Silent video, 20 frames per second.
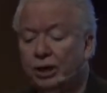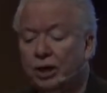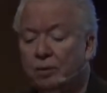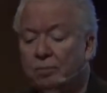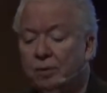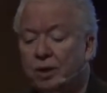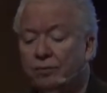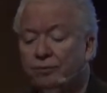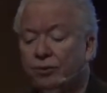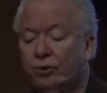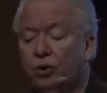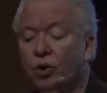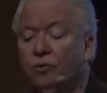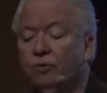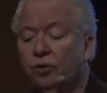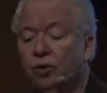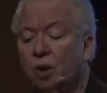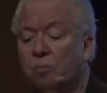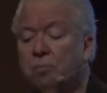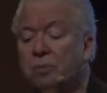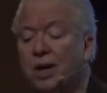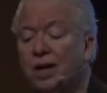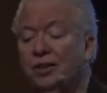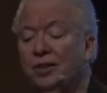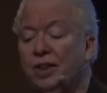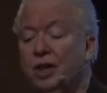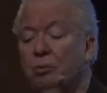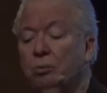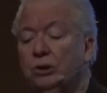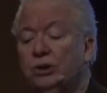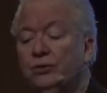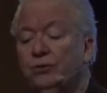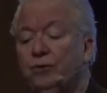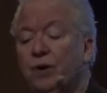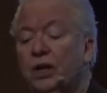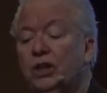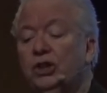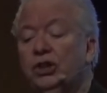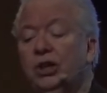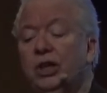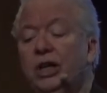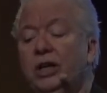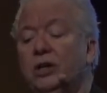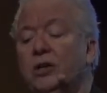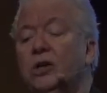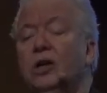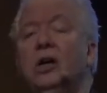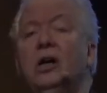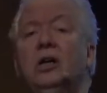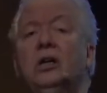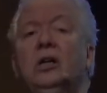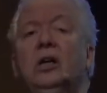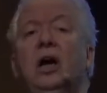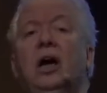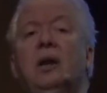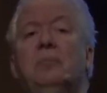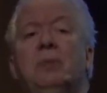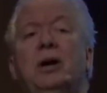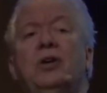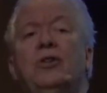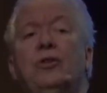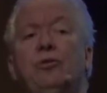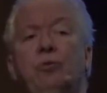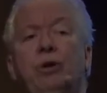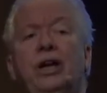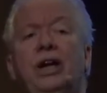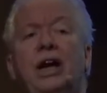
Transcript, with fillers: him that for over a month he was functioning on about three